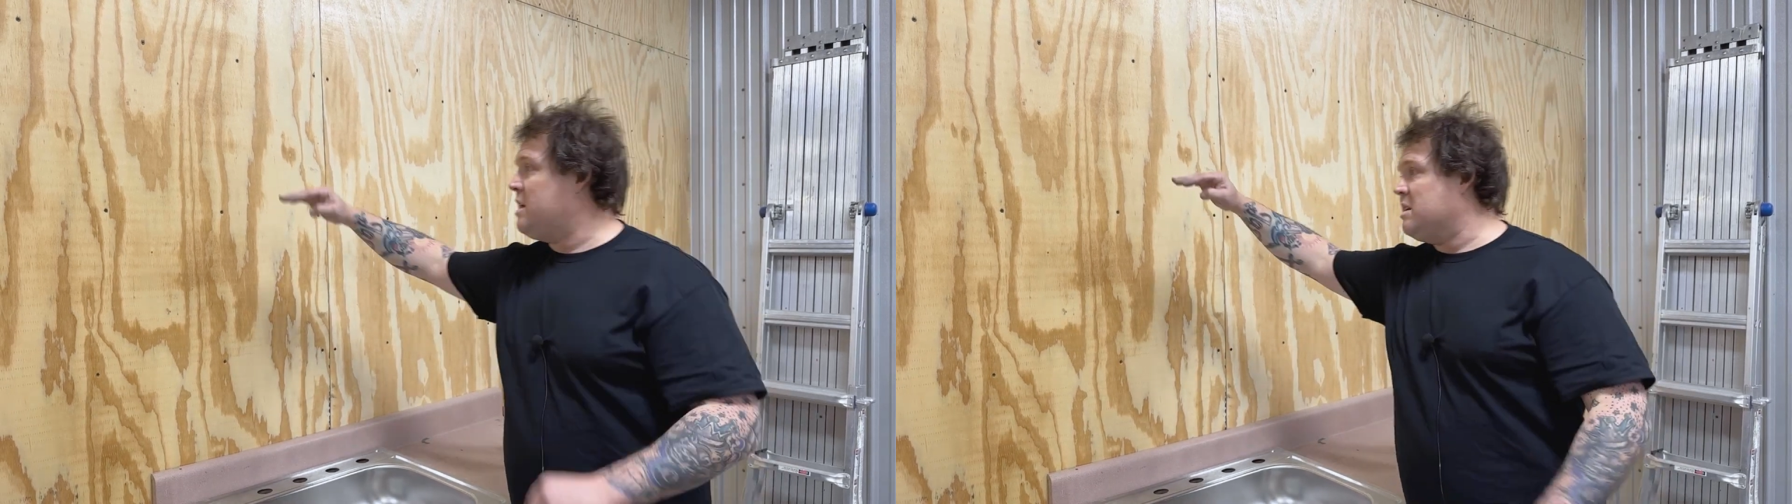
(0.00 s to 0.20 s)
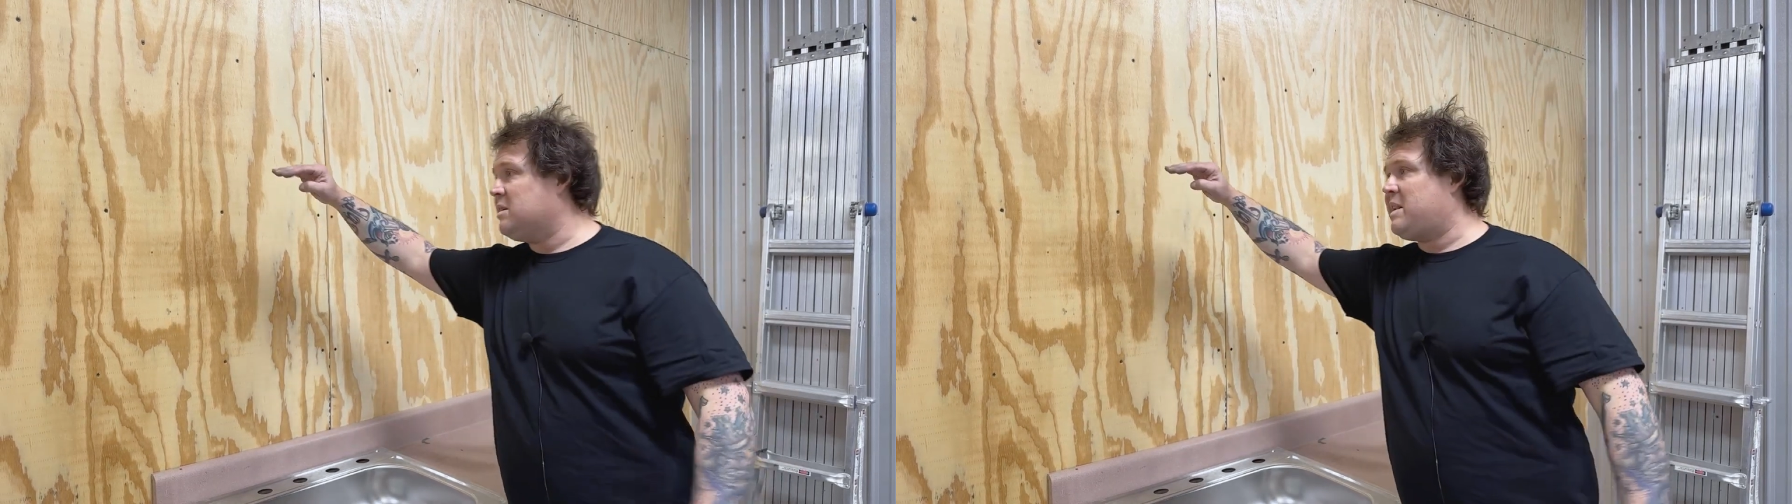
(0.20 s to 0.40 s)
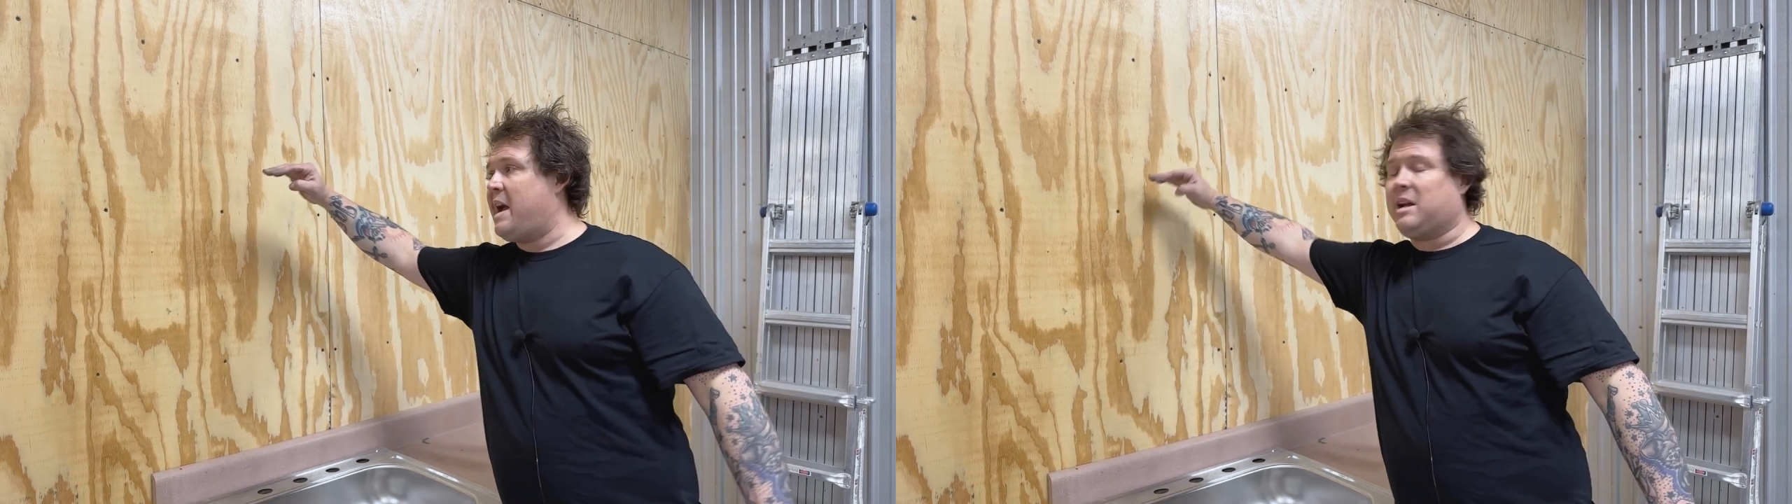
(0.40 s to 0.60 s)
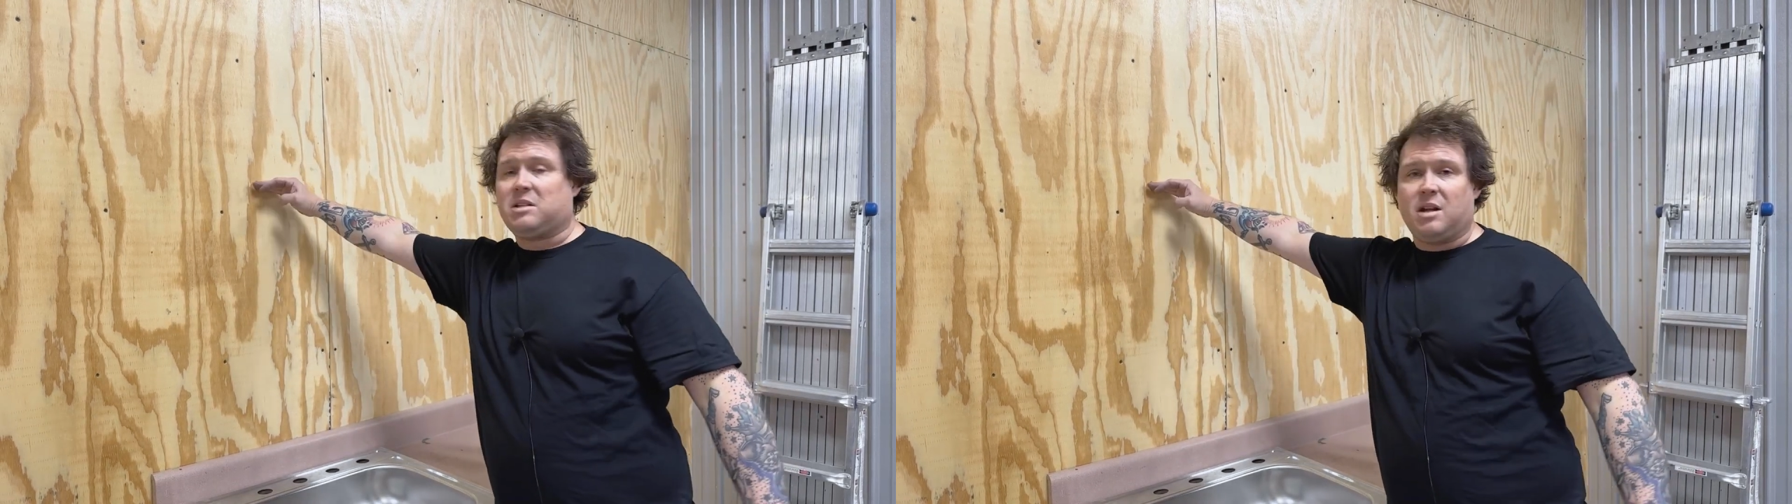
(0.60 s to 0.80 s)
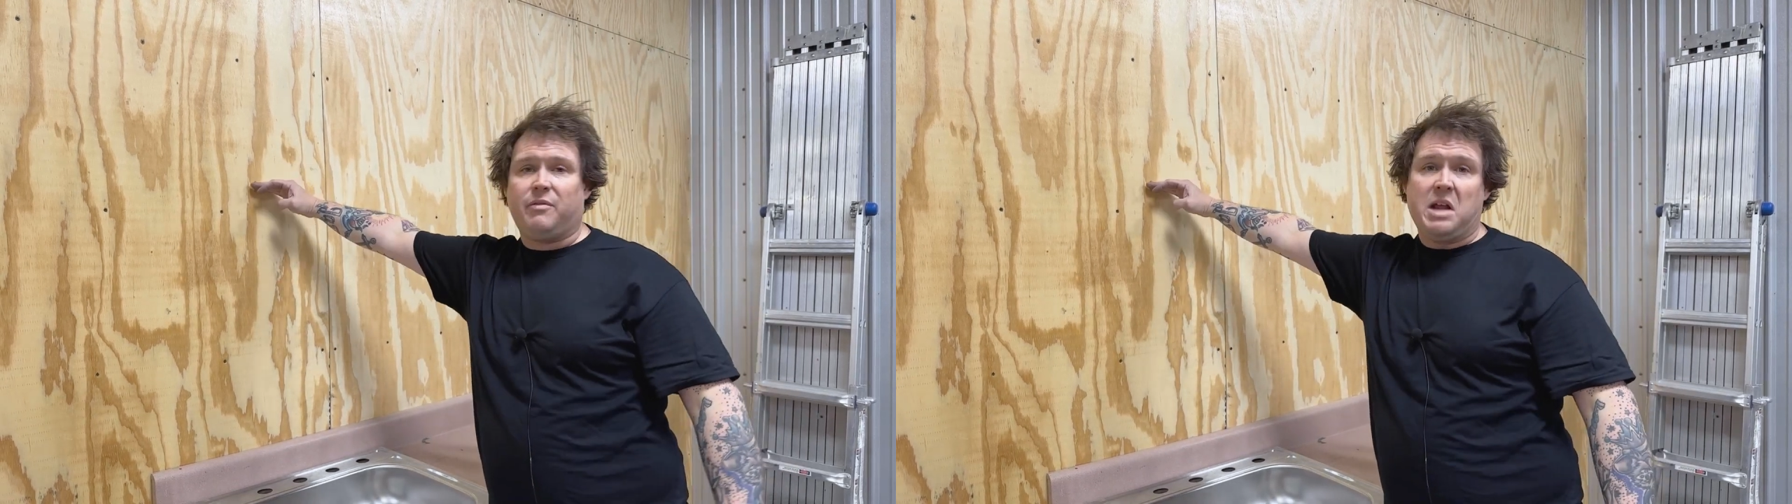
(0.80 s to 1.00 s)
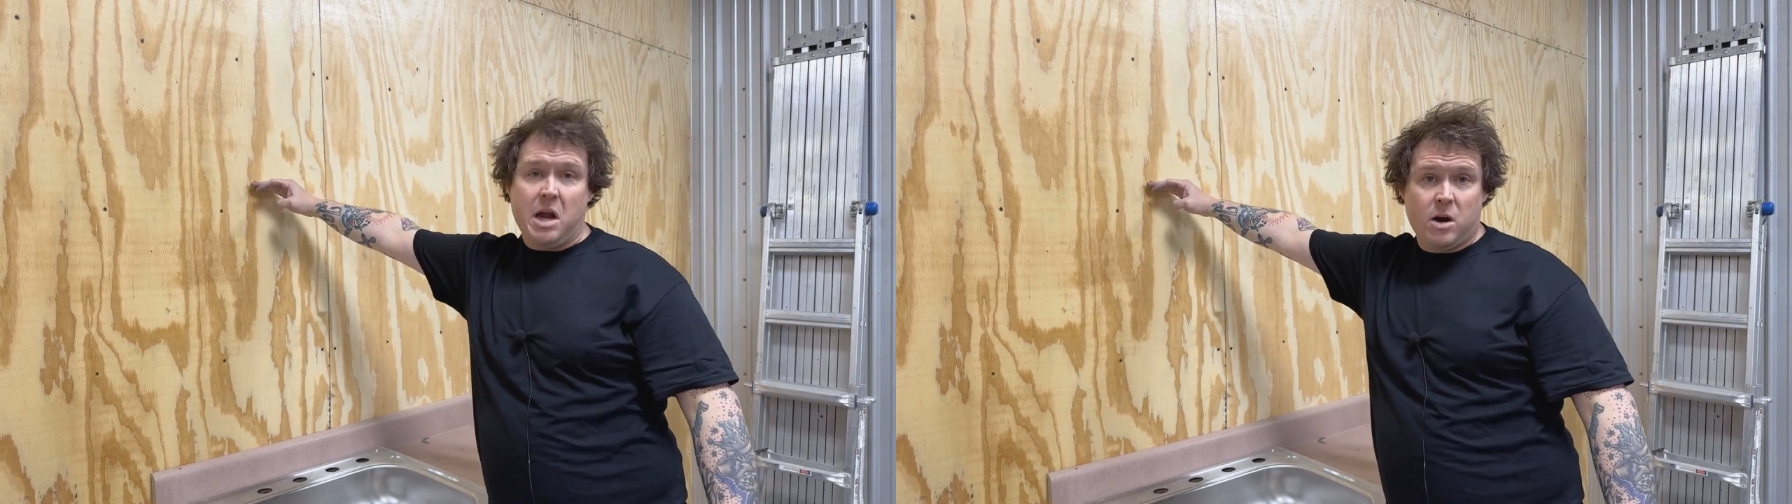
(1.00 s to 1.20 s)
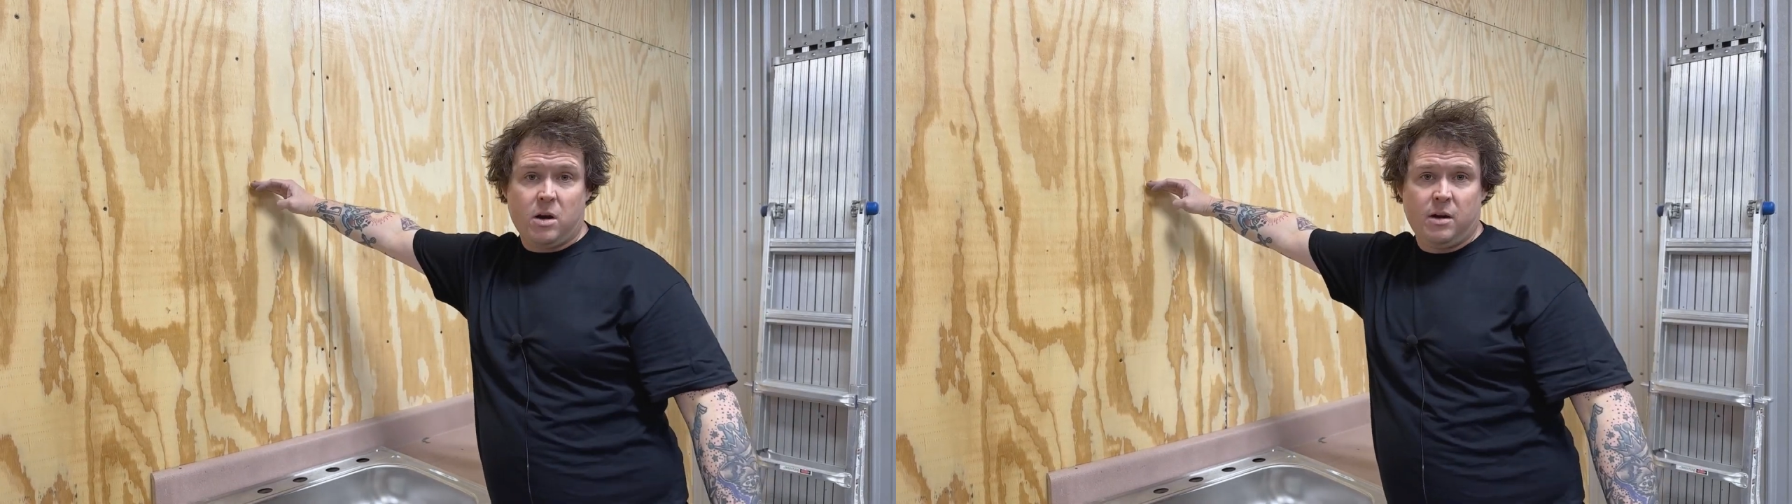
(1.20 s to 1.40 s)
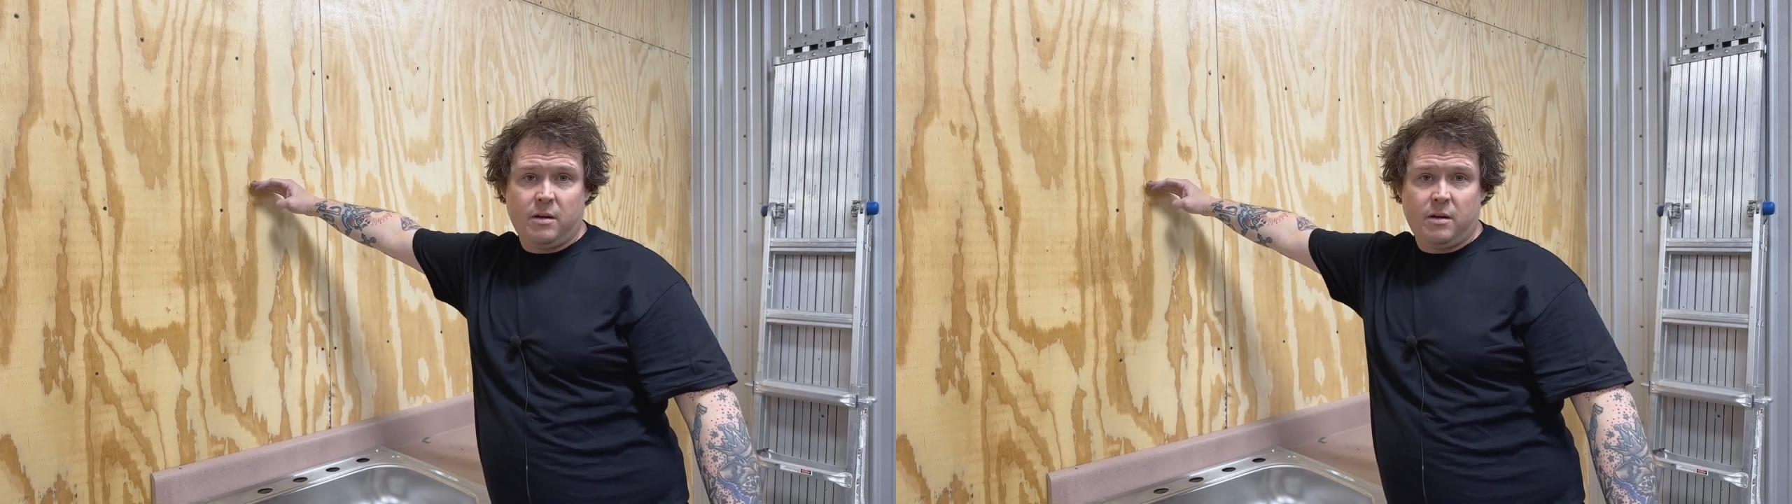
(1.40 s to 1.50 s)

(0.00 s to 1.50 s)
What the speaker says: just stacking stuff to here.